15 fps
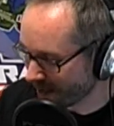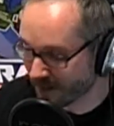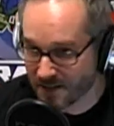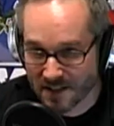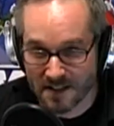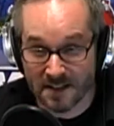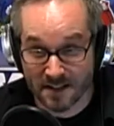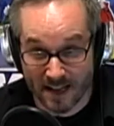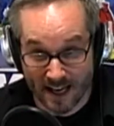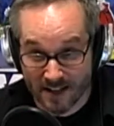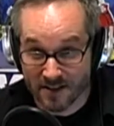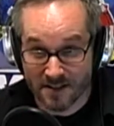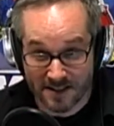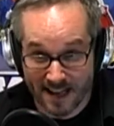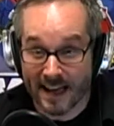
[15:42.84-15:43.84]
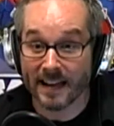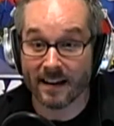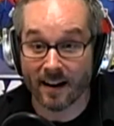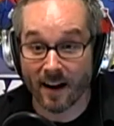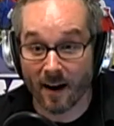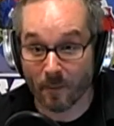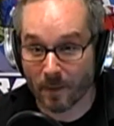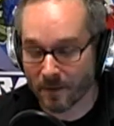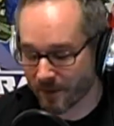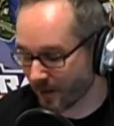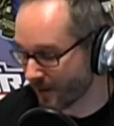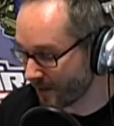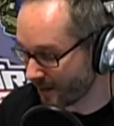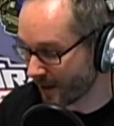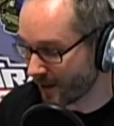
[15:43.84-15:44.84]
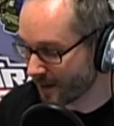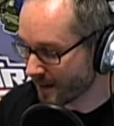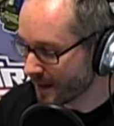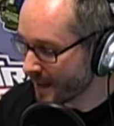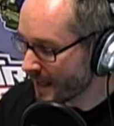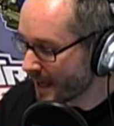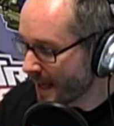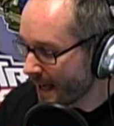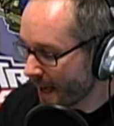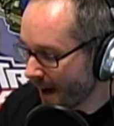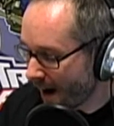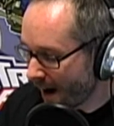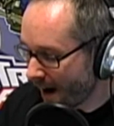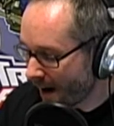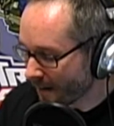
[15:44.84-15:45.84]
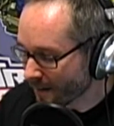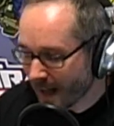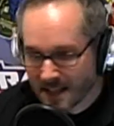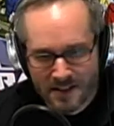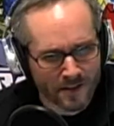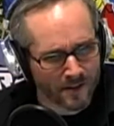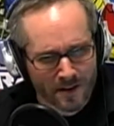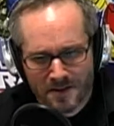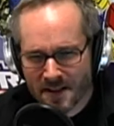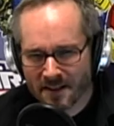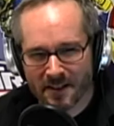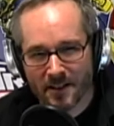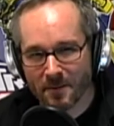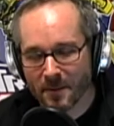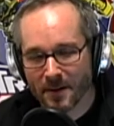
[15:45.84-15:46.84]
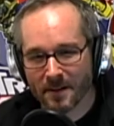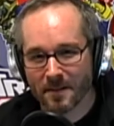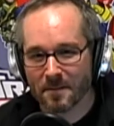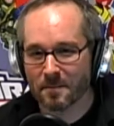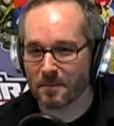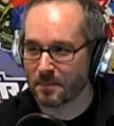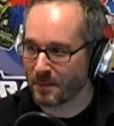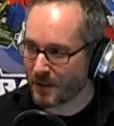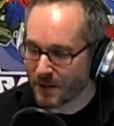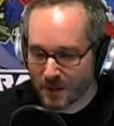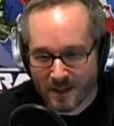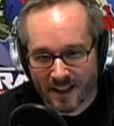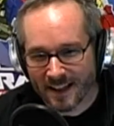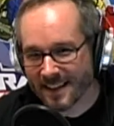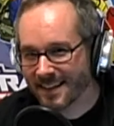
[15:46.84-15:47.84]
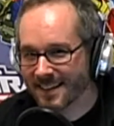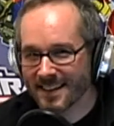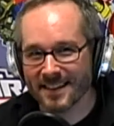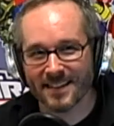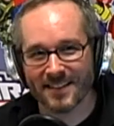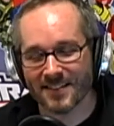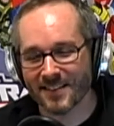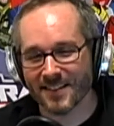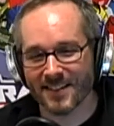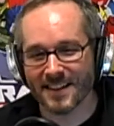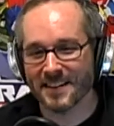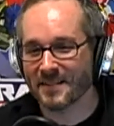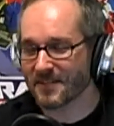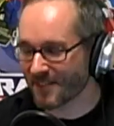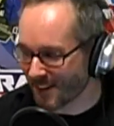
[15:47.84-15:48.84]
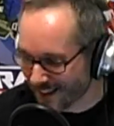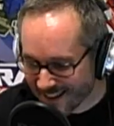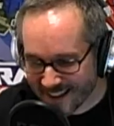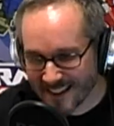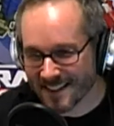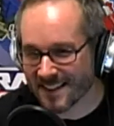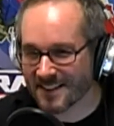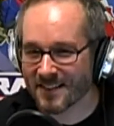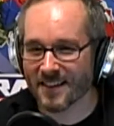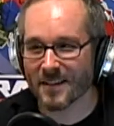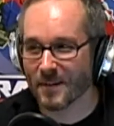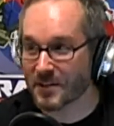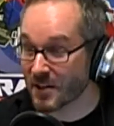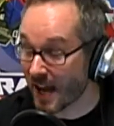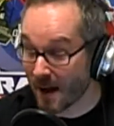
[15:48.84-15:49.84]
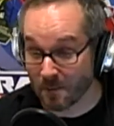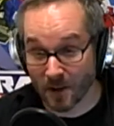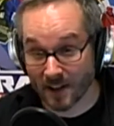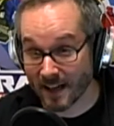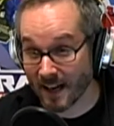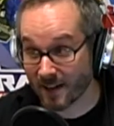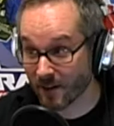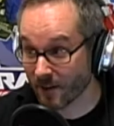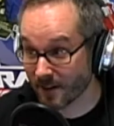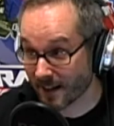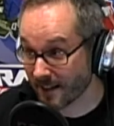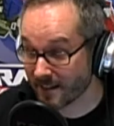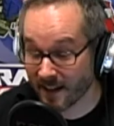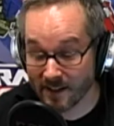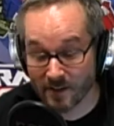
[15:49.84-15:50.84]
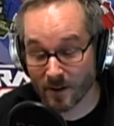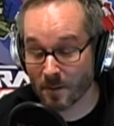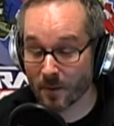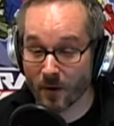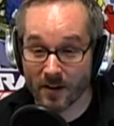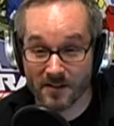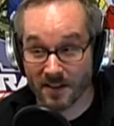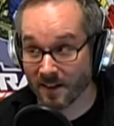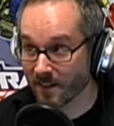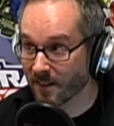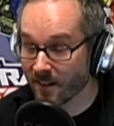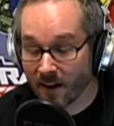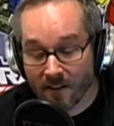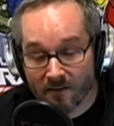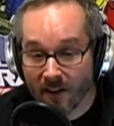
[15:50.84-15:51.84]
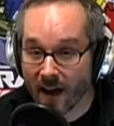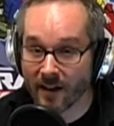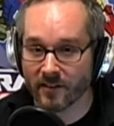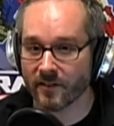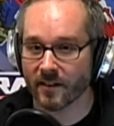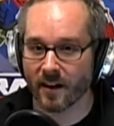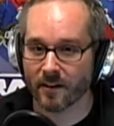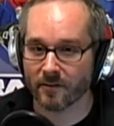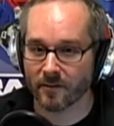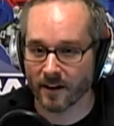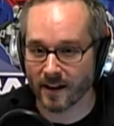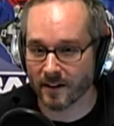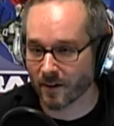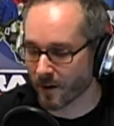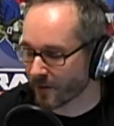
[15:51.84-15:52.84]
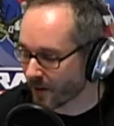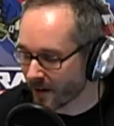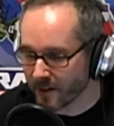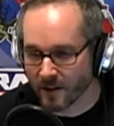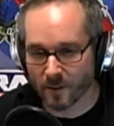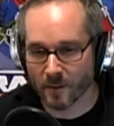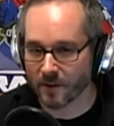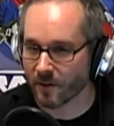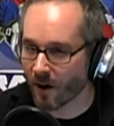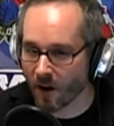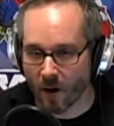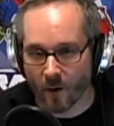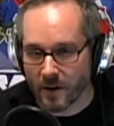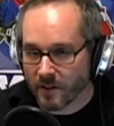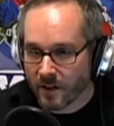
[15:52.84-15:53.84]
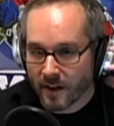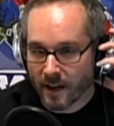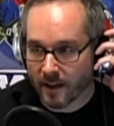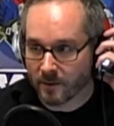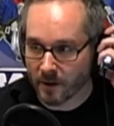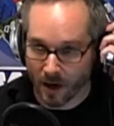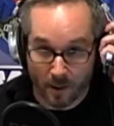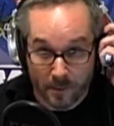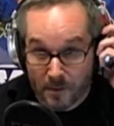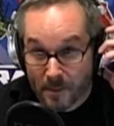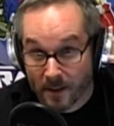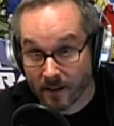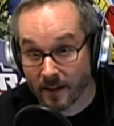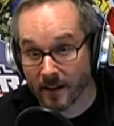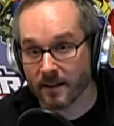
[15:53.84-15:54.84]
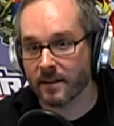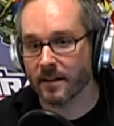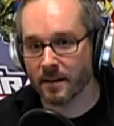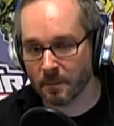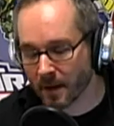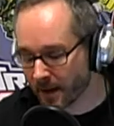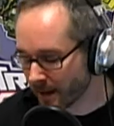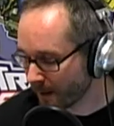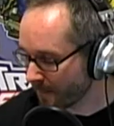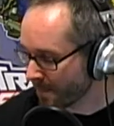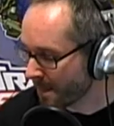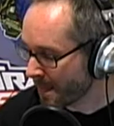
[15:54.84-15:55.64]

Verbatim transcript: covers, this is ages 10 and up. So, you know, lots of gross out humor, puking in the story, farting in the story, which I'm looking at it going, like, a 10-year-old boy is going to love that stuff, right? Gross out humor is always a hit. Garbage Pail Kids, anybody?